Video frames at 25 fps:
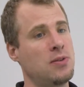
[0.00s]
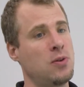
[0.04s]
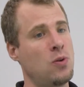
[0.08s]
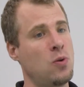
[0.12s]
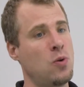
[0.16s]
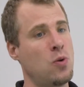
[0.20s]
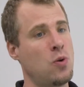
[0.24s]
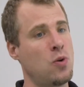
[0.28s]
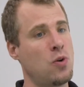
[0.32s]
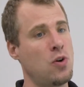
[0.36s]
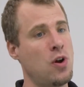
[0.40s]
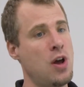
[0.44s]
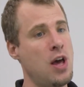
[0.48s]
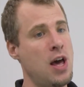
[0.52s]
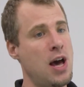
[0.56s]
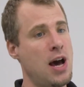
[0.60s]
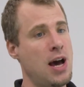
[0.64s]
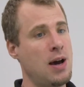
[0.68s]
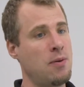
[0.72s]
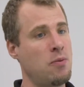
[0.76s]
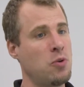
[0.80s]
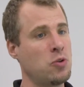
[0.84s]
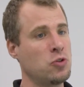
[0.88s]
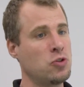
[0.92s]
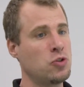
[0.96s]
Or
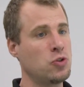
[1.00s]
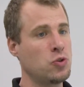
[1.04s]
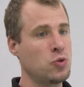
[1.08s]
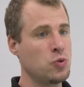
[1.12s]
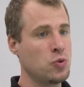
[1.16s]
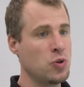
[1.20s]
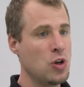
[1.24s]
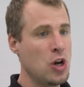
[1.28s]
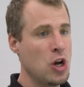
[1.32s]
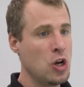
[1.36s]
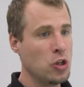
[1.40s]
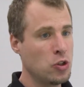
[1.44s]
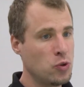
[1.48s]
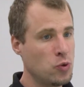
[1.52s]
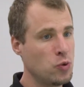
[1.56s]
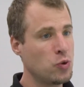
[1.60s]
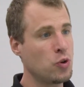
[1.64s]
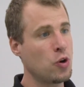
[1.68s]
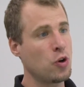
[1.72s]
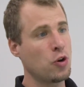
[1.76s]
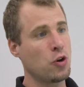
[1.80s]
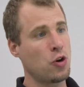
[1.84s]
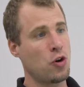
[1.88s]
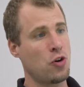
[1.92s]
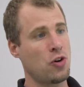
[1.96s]
I want to do two
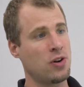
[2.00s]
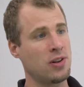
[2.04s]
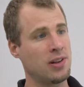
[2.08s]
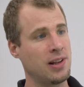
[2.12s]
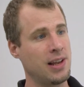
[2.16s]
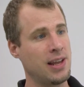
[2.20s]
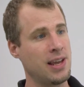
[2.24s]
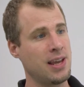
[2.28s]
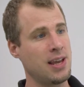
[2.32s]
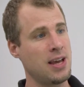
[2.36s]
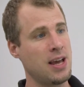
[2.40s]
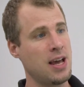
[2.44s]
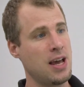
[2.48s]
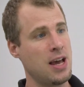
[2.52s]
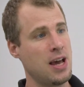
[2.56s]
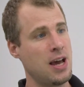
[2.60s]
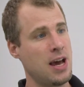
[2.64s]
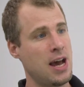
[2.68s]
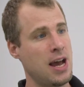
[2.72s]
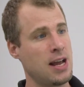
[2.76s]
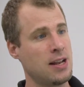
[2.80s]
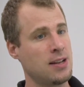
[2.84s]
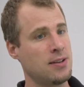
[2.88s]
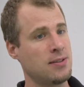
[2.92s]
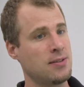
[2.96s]
concurrently,
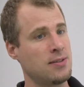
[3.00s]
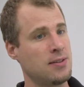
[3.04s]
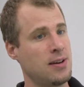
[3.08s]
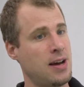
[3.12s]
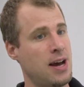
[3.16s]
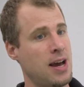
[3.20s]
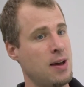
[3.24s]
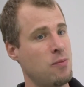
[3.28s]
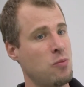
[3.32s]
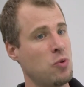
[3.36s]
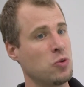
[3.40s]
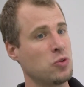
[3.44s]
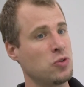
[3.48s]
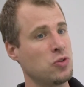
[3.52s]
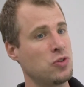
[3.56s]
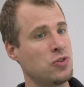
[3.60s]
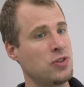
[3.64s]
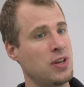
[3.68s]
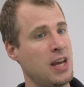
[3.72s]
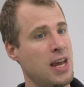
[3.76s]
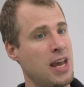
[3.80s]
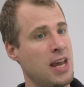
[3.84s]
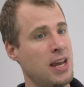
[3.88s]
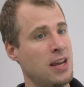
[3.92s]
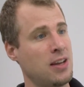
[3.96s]
and I want to
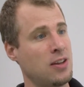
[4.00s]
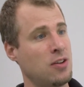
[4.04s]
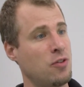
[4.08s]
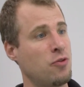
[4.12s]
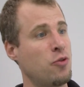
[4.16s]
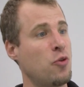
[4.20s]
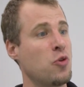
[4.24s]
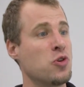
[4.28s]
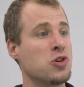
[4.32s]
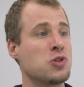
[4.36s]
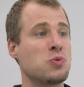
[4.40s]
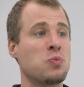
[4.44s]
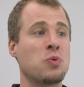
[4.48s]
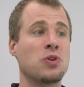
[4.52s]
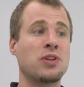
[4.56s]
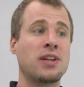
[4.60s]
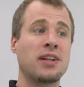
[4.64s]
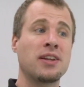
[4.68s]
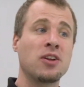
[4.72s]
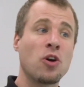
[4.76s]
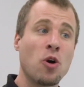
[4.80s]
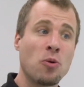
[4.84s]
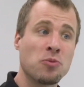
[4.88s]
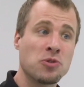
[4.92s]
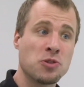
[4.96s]
take the first one
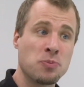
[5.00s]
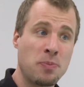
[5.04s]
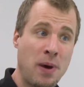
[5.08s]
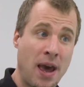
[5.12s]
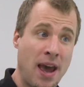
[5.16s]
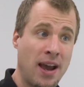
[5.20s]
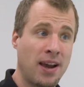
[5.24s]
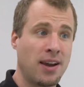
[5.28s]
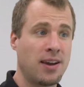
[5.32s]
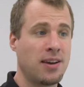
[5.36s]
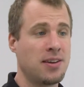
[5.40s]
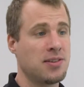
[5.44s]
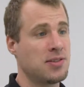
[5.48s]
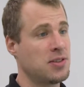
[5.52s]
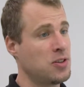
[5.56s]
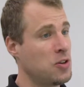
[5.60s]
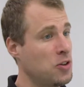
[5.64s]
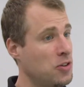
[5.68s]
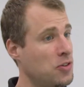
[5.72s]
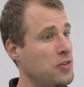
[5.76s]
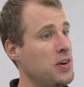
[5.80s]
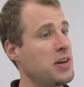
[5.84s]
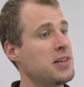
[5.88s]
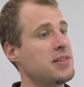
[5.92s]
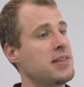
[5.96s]
that comes back is
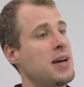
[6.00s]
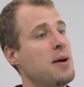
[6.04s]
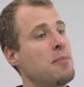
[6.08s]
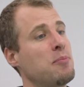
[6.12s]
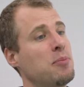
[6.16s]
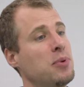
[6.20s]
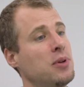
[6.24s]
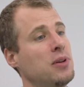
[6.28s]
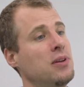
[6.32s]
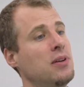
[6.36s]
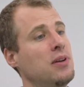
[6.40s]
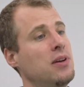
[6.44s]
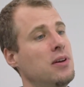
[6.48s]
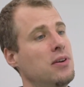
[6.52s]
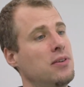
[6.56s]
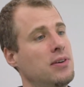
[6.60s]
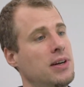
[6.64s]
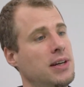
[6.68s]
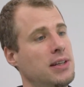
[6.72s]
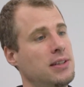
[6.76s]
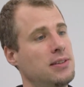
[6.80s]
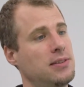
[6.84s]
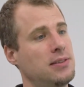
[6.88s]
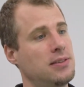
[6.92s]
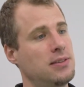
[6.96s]
another example,
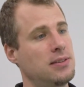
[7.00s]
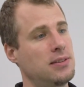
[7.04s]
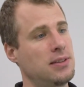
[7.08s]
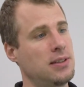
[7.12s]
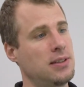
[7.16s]
right?